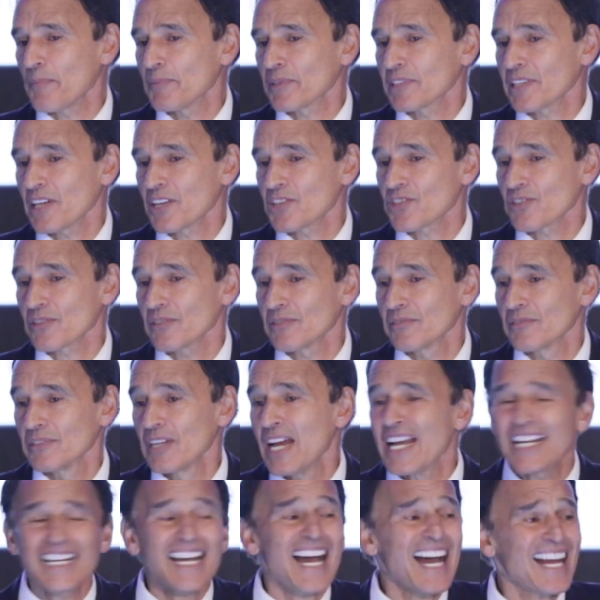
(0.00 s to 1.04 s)
a complication.
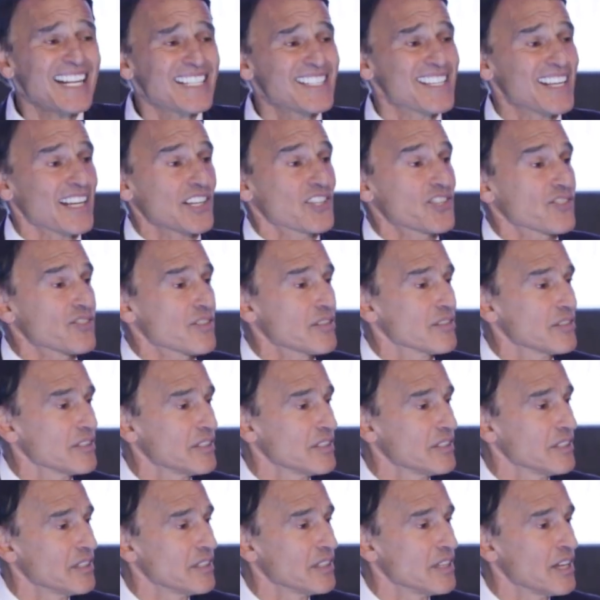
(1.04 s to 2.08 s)
Context,
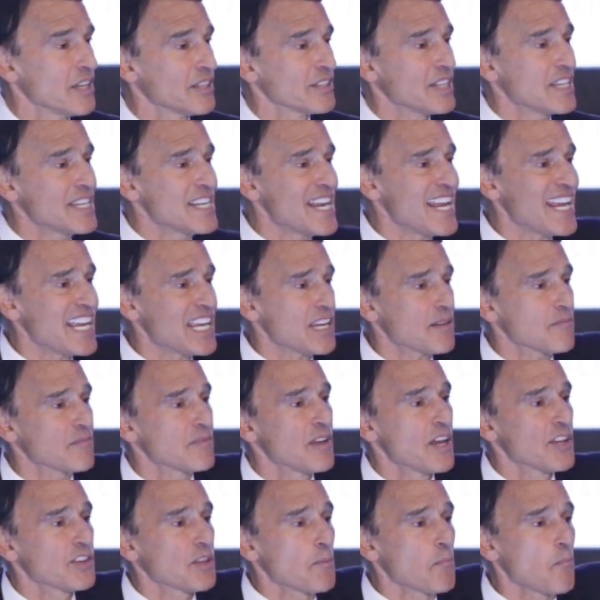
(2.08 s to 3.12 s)
the
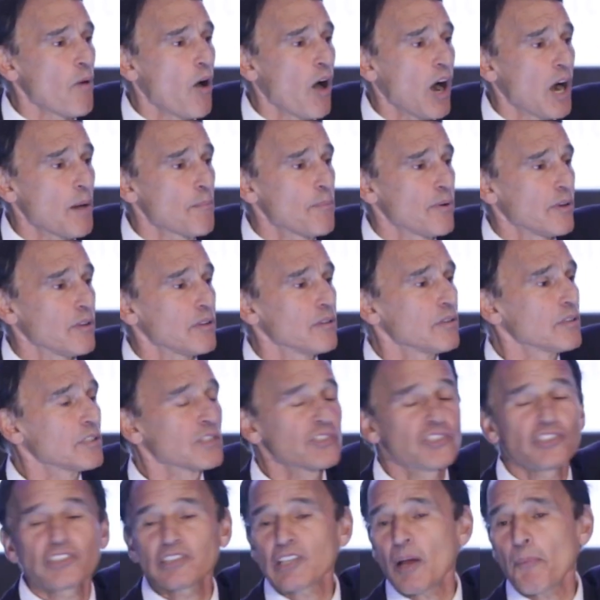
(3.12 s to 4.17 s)
name, the
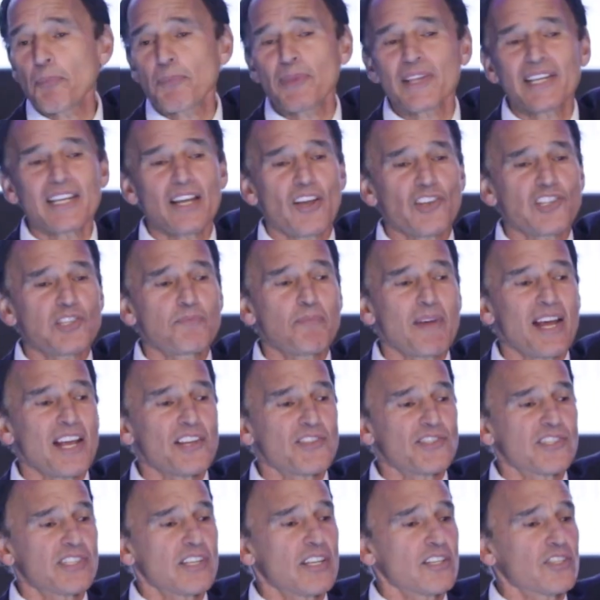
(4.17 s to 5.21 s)
marble, something else
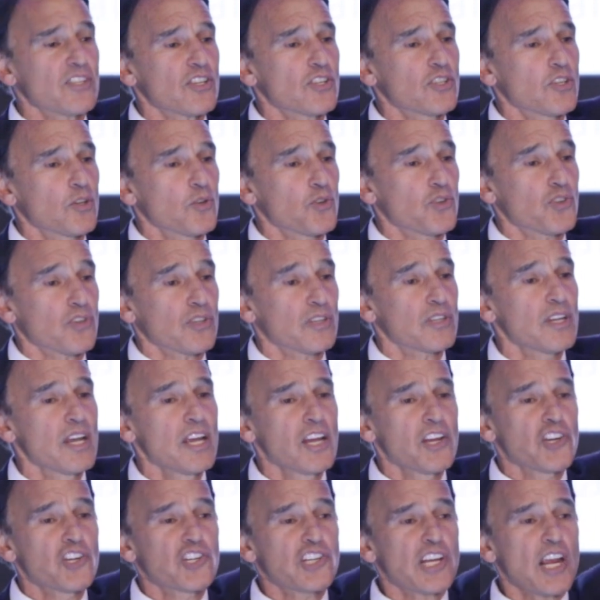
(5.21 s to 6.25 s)
about the
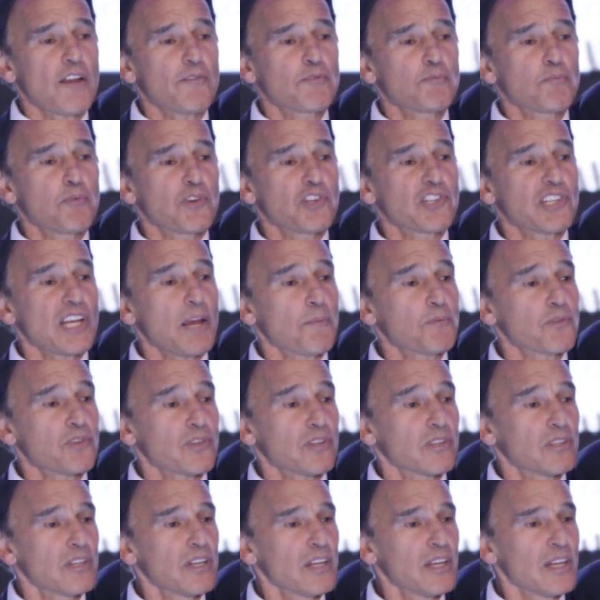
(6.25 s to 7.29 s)
institution shapes
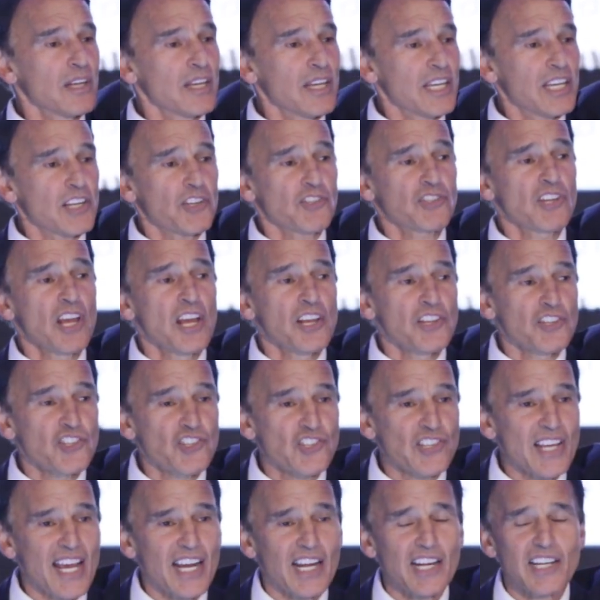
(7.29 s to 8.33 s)
perception. Here's
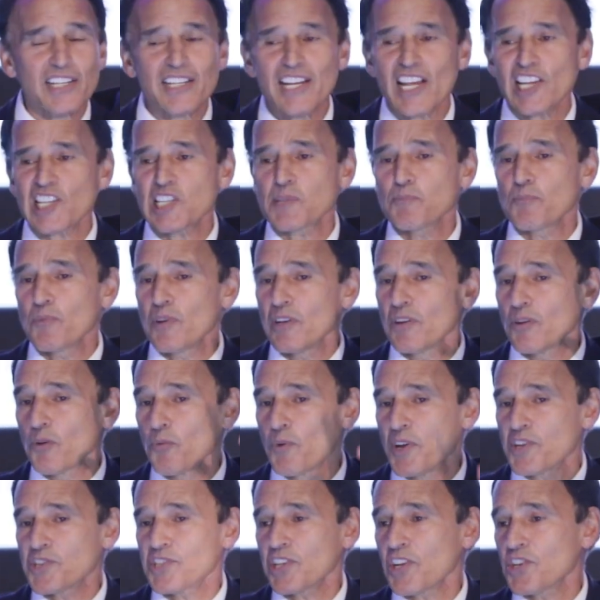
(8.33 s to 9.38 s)
second
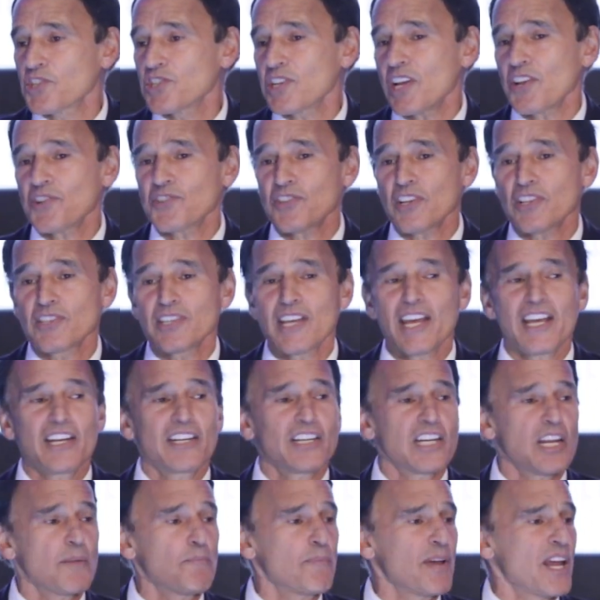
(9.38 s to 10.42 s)
decimal risk-adjusted
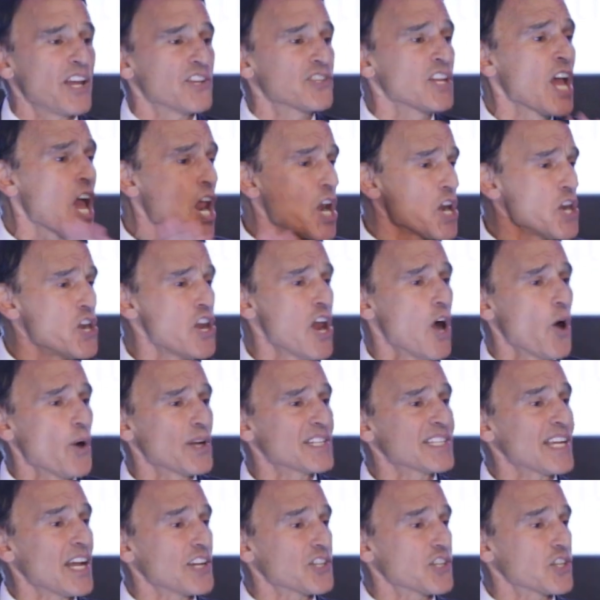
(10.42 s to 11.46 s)
data, and he pays
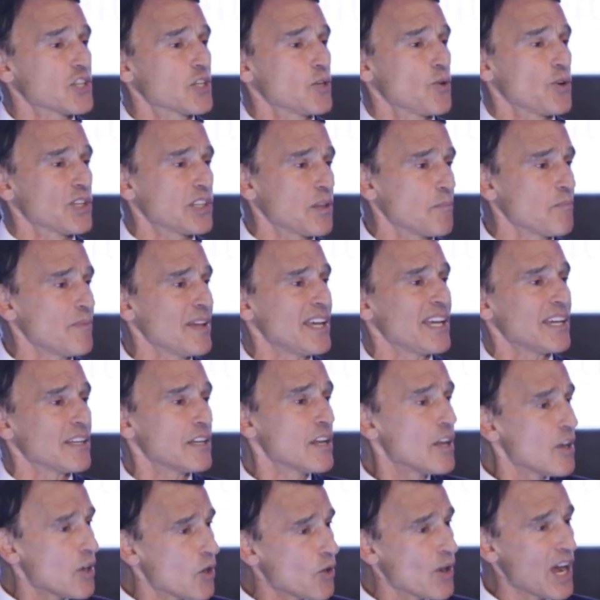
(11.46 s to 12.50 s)
no attention to it, the
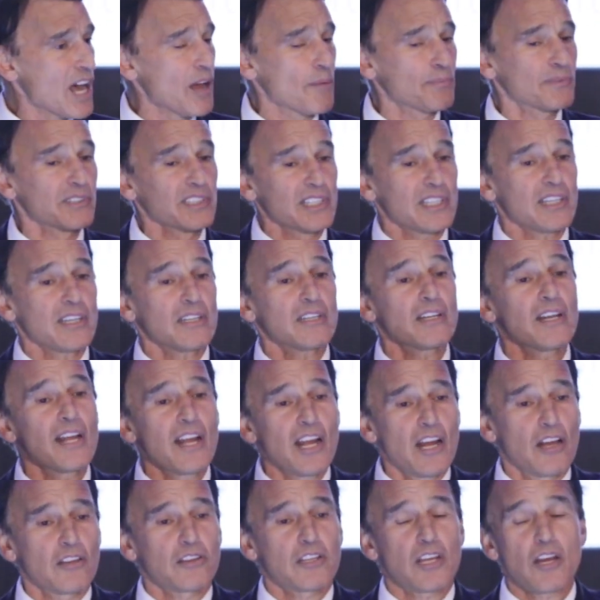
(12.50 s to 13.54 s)
man who helped
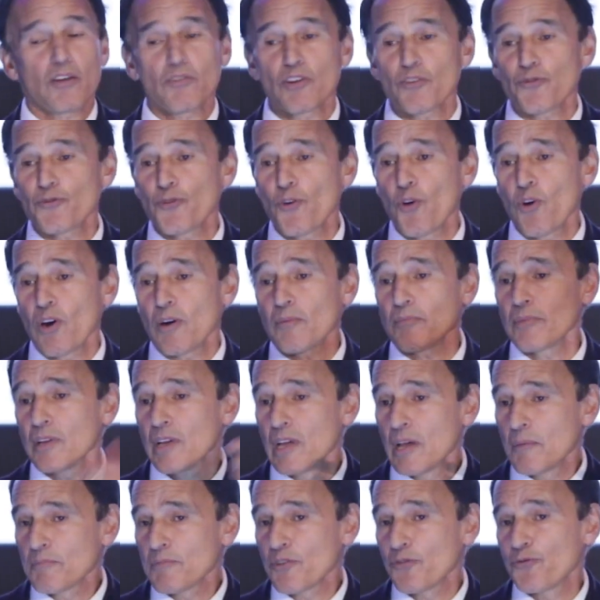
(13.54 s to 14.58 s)
lead healthcare
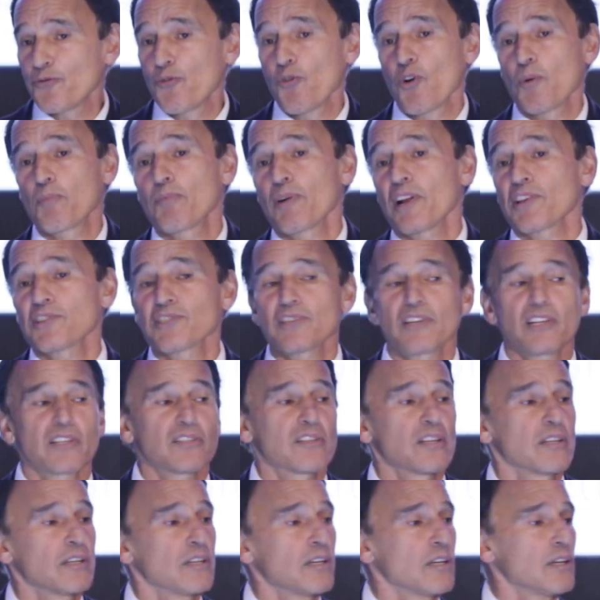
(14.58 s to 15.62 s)
reform before
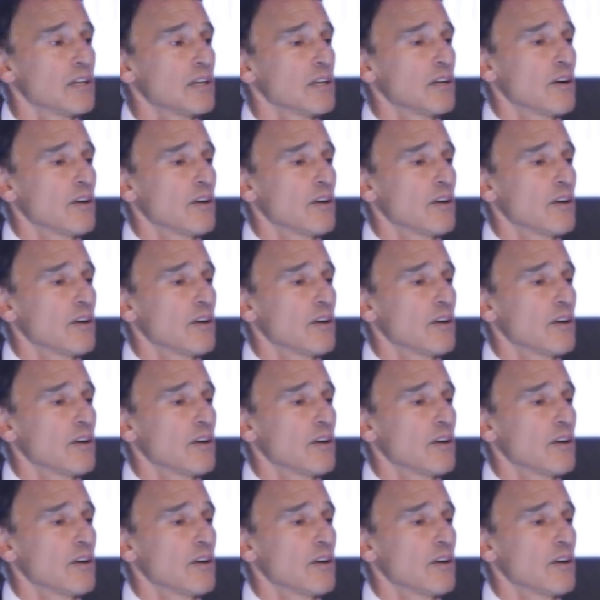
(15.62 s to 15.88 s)
President